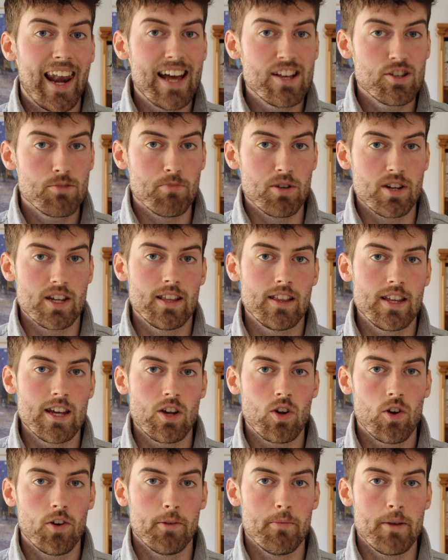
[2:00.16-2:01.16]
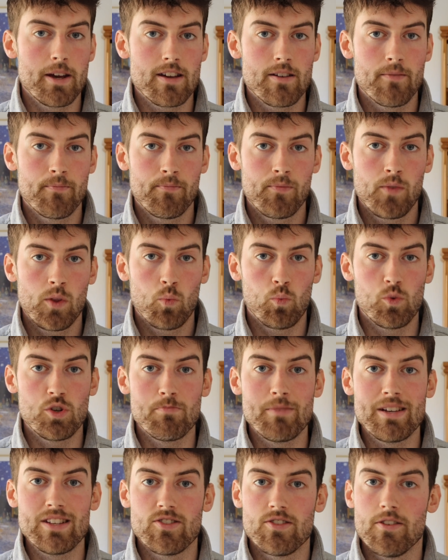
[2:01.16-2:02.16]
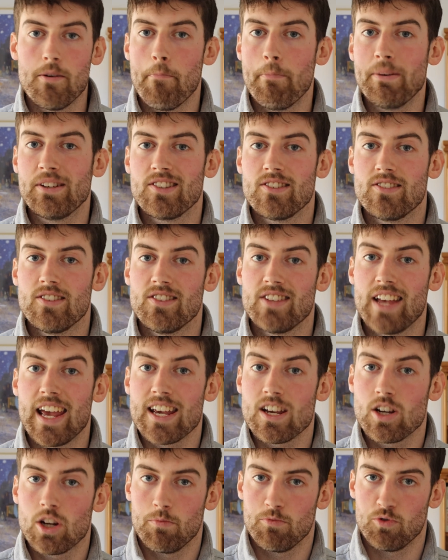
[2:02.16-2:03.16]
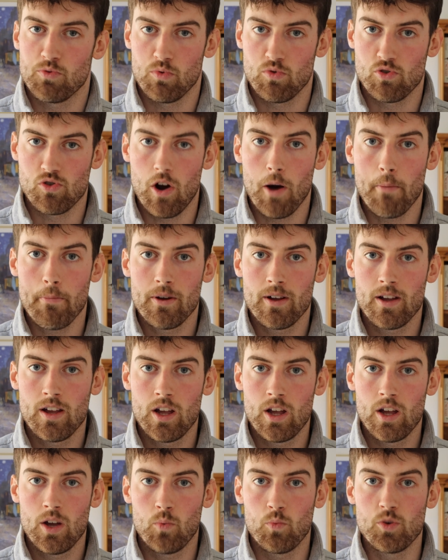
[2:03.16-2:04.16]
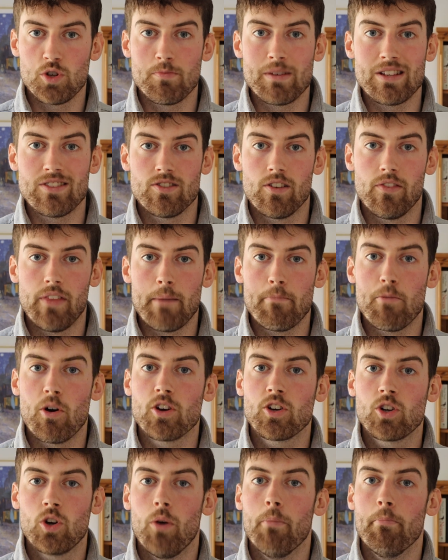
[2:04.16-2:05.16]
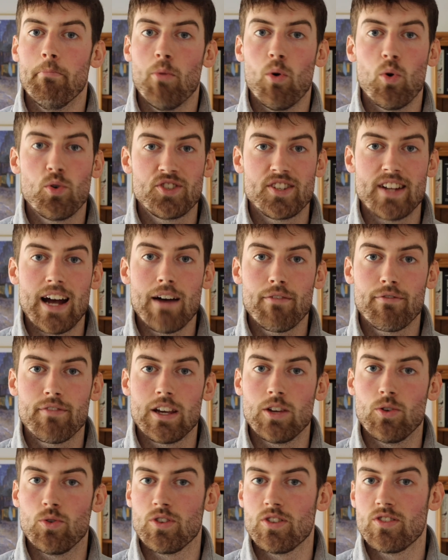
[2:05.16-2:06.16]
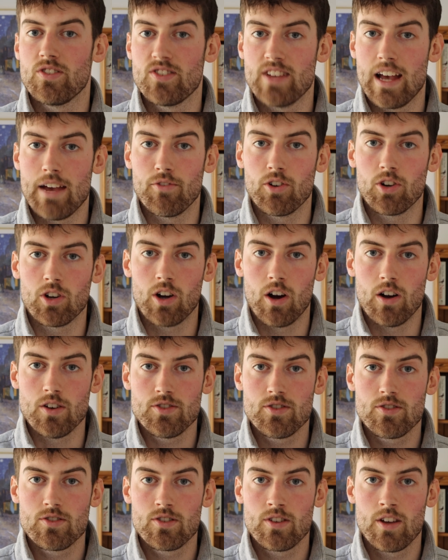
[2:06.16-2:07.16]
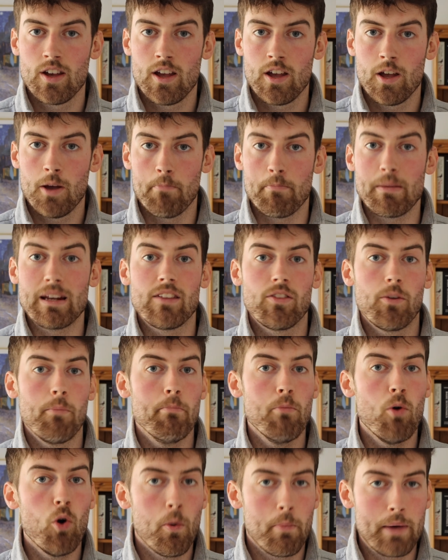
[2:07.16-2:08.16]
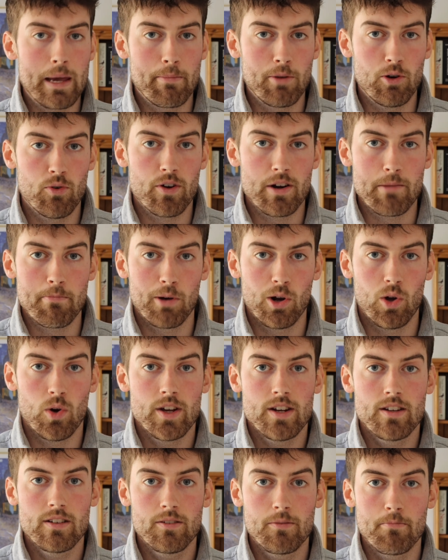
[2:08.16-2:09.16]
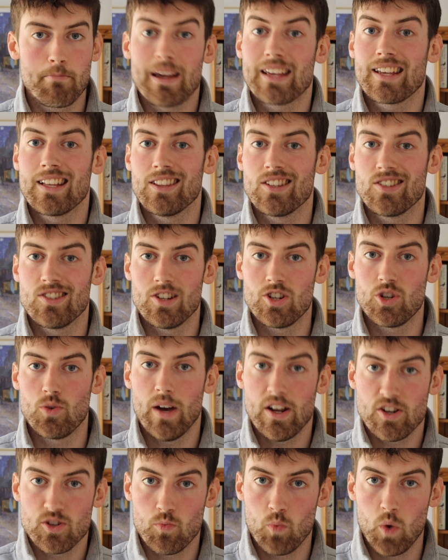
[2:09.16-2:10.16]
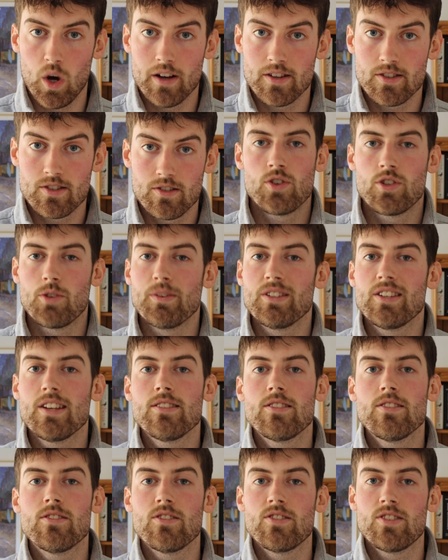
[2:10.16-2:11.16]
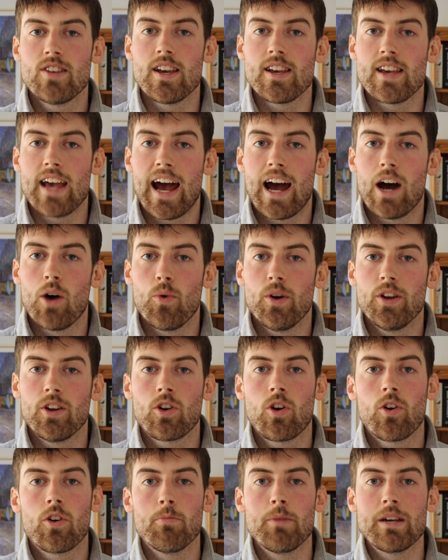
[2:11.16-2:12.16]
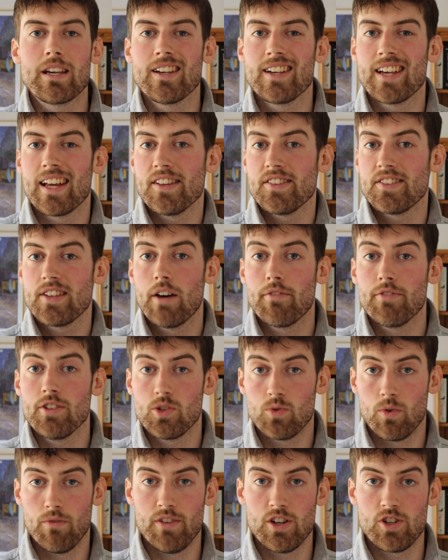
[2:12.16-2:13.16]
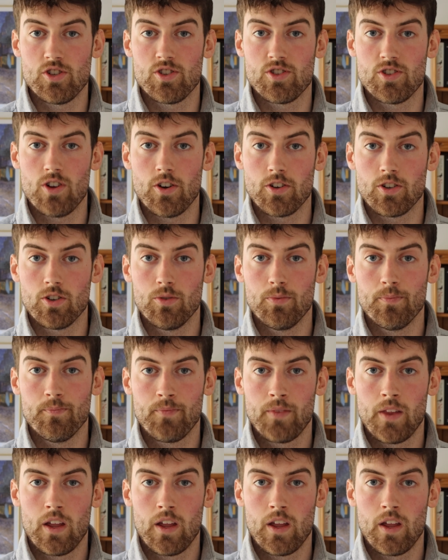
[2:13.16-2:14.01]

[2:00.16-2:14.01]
less money in the economy, which means that businesses' incomes will drop, which means that they might cut more staff in order to save on costs, meaning that more people are unemployed, making the situation worse. So it's easy to see how an economy can get itself into a vicious cycle.